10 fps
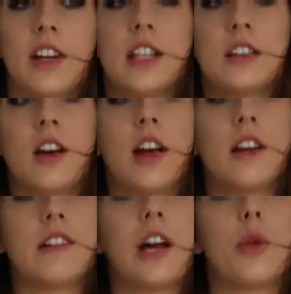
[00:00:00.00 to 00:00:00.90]
very
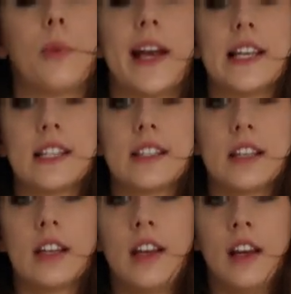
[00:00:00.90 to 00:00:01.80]
tight around the waist,
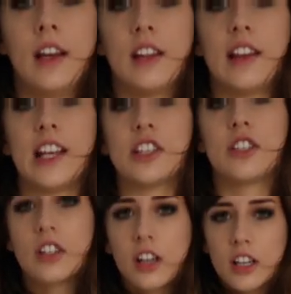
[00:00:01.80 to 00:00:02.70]
so they
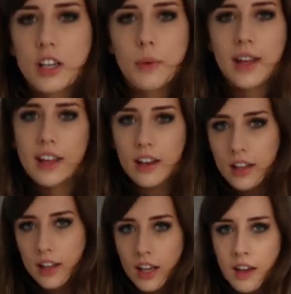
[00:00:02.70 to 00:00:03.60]
suck you in.
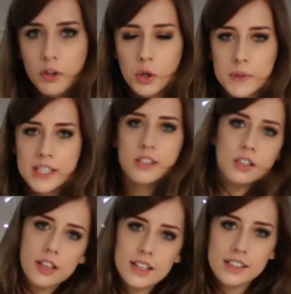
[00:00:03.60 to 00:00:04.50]
If you want to be
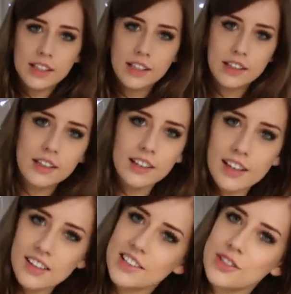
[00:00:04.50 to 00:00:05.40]
sucked in,
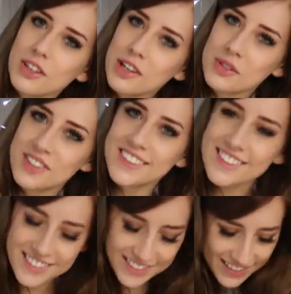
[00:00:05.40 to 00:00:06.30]
get these trousers.